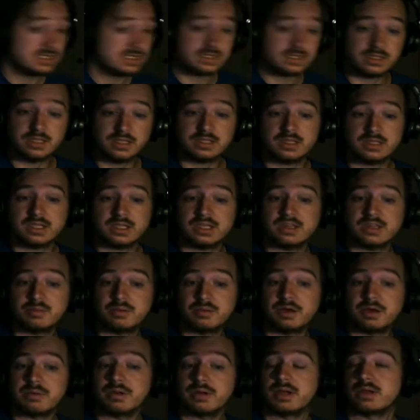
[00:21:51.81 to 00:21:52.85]
click the link in the
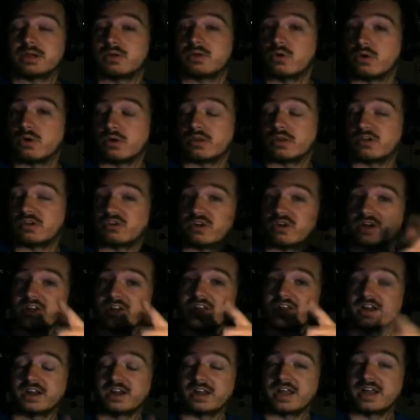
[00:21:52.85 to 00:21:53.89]
bottom right corner of the train
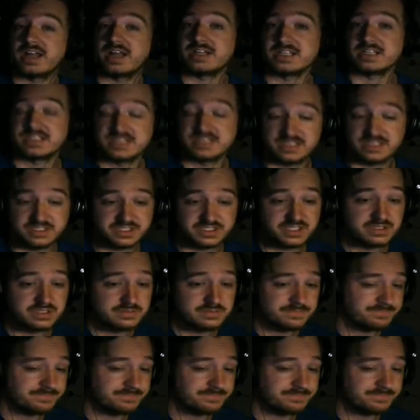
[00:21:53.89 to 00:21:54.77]
take you to that destination.